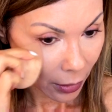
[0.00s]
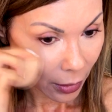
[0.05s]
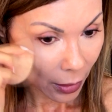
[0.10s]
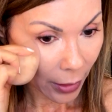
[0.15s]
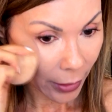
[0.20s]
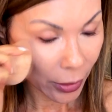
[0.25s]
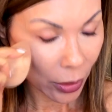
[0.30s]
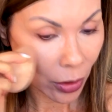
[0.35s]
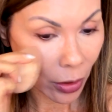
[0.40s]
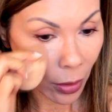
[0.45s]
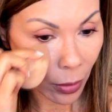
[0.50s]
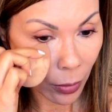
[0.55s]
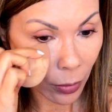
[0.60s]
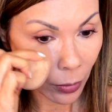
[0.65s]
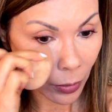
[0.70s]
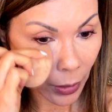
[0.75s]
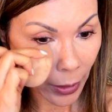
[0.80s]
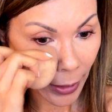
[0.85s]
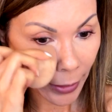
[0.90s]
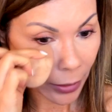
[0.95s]
I
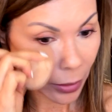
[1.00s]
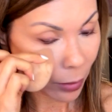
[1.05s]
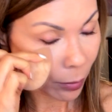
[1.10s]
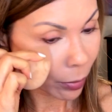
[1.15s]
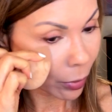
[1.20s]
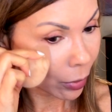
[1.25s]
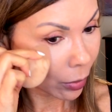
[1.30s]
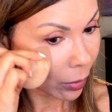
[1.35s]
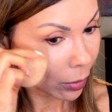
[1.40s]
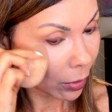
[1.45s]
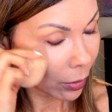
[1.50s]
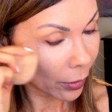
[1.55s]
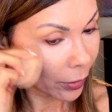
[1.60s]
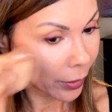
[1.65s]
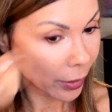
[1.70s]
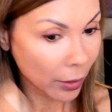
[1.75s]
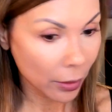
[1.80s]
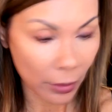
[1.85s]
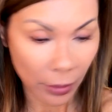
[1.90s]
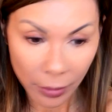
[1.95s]
don't like to pull
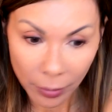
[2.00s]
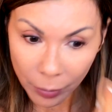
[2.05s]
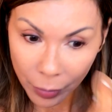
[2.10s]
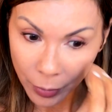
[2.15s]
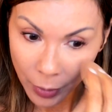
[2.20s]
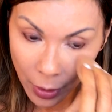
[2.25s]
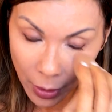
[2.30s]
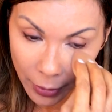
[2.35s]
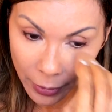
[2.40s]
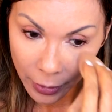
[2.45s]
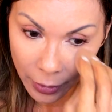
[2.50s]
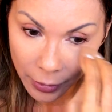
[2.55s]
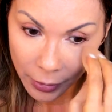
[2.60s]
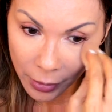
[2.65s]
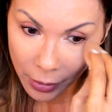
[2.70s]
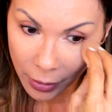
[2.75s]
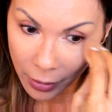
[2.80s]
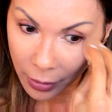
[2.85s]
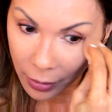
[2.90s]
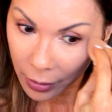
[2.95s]
the
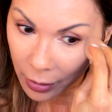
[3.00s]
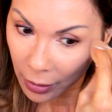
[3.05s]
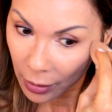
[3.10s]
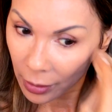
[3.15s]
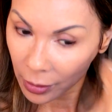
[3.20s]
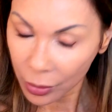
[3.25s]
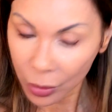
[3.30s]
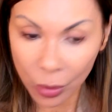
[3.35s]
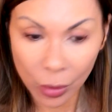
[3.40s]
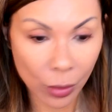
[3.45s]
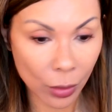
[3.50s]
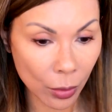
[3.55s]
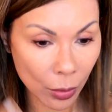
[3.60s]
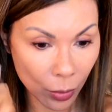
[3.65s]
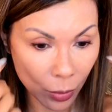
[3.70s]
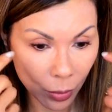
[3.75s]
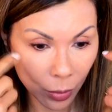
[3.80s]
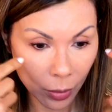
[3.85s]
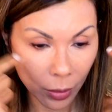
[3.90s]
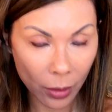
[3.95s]
product
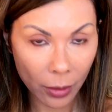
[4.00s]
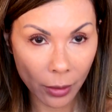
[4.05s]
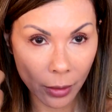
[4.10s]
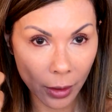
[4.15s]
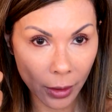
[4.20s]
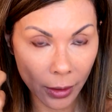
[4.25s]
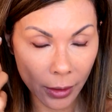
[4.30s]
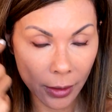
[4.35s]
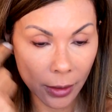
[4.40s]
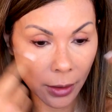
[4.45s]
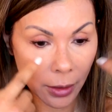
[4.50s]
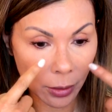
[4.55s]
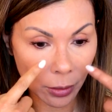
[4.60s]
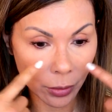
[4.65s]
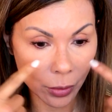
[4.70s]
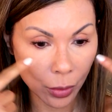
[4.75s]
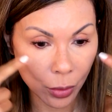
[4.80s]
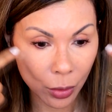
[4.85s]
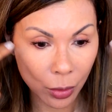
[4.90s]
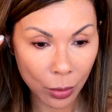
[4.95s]
to the
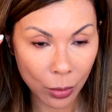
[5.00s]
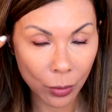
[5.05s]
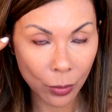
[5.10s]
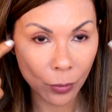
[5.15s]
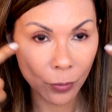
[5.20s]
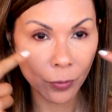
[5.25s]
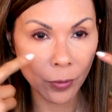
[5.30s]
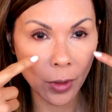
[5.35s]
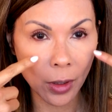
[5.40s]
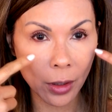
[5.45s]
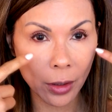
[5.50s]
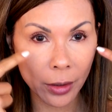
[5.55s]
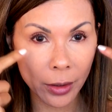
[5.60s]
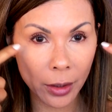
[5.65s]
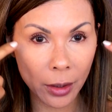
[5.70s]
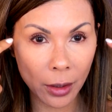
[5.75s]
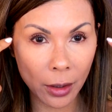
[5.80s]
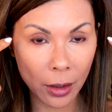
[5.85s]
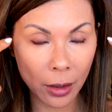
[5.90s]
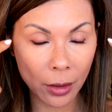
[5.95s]
concealer too far
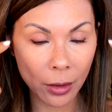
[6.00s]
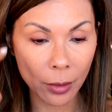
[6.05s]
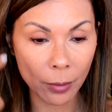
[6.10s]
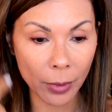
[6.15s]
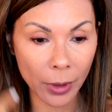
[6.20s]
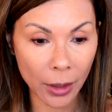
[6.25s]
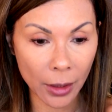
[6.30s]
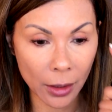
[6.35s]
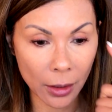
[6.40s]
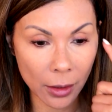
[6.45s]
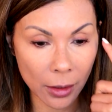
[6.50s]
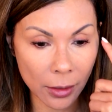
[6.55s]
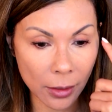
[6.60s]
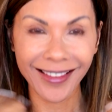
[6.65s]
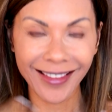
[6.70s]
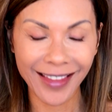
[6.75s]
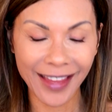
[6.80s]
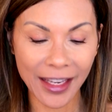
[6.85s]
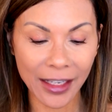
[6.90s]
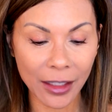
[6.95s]
here because
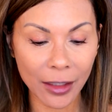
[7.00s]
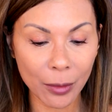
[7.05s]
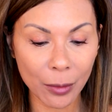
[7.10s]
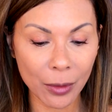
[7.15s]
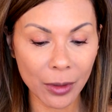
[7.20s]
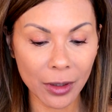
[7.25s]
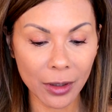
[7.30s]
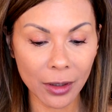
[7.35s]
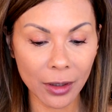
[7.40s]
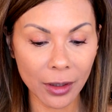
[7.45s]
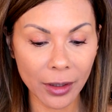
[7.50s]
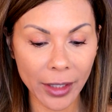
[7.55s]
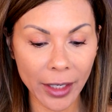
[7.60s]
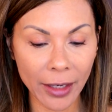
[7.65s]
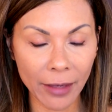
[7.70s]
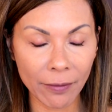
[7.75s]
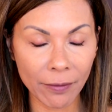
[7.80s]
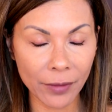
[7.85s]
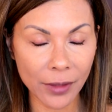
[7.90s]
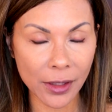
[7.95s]
then it will
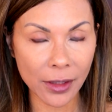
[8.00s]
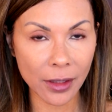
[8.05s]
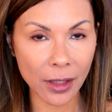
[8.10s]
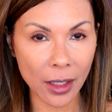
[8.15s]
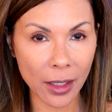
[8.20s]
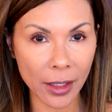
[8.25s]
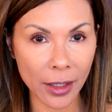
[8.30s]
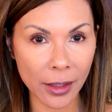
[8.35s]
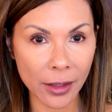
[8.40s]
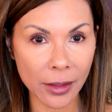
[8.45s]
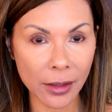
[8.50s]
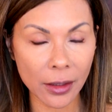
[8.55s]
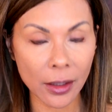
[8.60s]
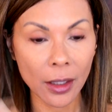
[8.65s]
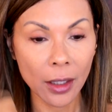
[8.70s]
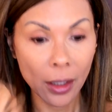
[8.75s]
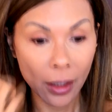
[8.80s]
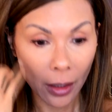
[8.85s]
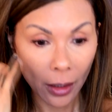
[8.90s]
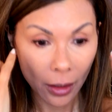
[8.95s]
emphasize
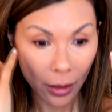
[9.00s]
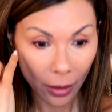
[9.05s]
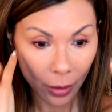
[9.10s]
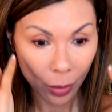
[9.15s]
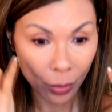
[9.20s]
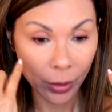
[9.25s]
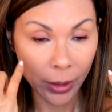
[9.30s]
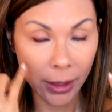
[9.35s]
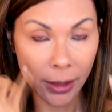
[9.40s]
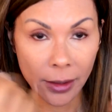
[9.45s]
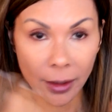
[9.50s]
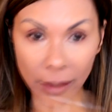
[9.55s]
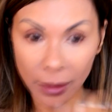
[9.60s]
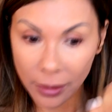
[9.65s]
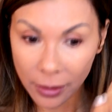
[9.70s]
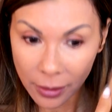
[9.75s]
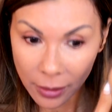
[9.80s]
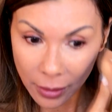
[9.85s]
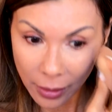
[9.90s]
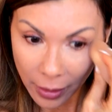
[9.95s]

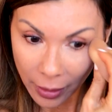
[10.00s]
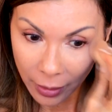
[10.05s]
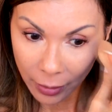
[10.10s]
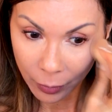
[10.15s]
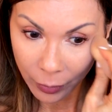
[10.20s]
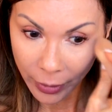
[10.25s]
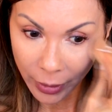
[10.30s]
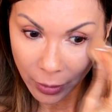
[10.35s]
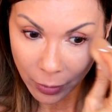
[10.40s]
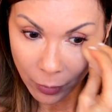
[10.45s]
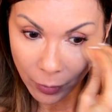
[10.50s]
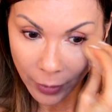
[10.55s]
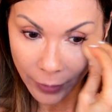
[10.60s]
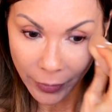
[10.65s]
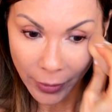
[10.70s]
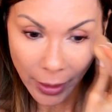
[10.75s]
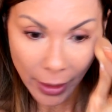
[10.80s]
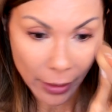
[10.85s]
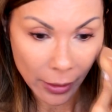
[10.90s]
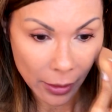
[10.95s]
creases, and we don't want
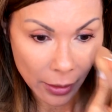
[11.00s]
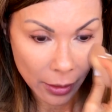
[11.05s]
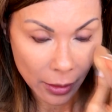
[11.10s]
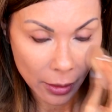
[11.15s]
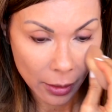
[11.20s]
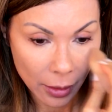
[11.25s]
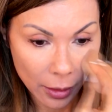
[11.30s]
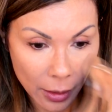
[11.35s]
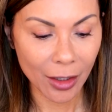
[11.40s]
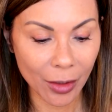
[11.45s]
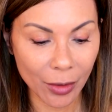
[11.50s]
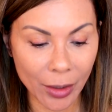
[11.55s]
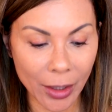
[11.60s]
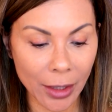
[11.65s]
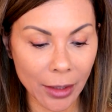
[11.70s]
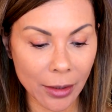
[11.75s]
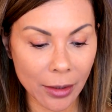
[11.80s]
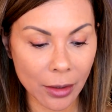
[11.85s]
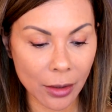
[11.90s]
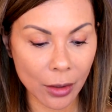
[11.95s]
that.
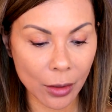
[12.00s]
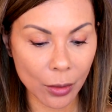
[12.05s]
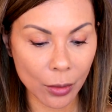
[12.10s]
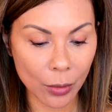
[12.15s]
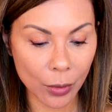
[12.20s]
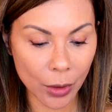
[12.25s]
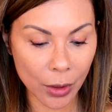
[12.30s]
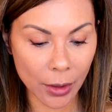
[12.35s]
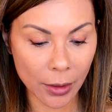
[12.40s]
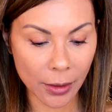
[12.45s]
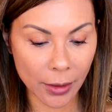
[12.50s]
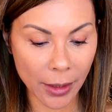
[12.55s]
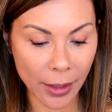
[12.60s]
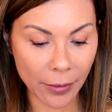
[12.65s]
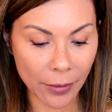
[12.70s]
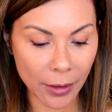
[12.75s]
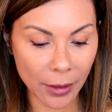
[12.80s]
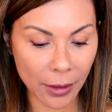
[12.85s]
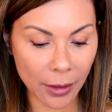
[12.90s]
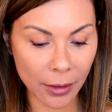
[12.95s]
Okay, so to
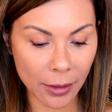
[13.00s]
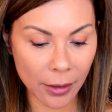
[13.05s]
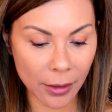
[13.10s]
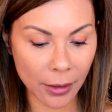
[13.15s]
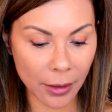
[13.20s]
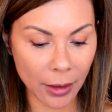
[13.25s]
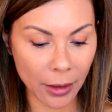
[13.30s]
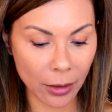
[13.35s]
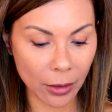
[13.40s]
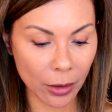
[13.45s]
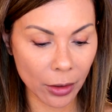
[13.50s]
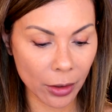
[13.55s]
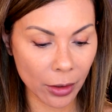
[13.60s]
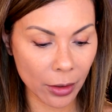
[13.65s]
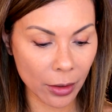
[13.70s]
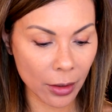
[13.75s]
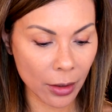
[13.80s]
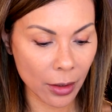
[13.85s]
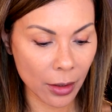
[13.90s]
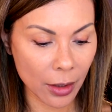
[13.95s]
set the concealer,